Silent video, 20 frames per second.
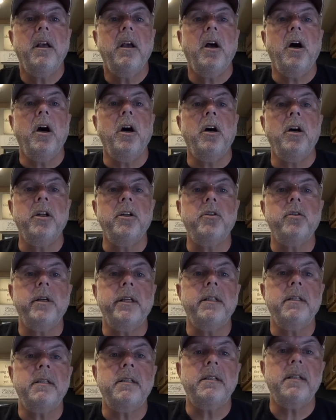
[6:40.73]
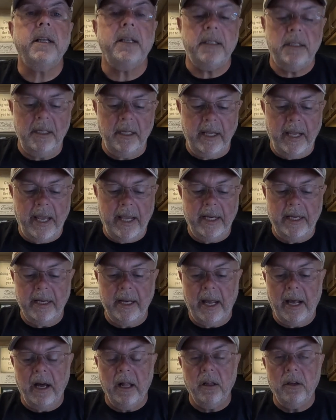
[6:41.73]

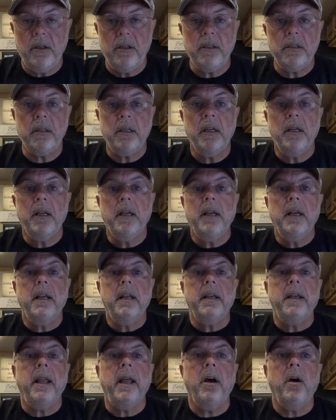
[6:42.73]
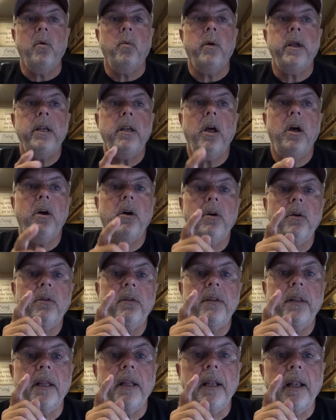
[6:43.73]
$168. Now we know
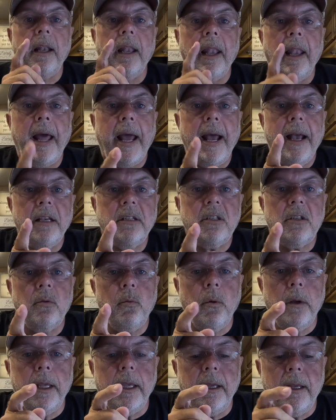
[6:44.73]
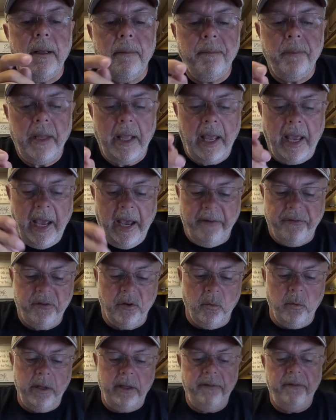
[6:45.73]
that last week
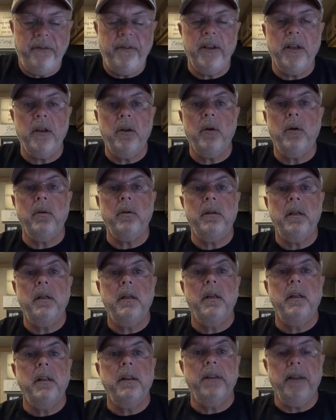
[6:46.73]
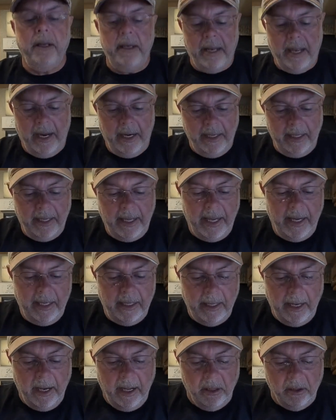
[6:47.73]
after we filled the
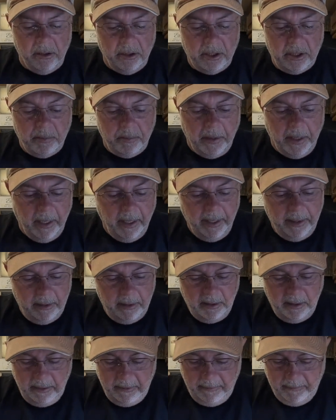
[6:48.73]
$98 spot,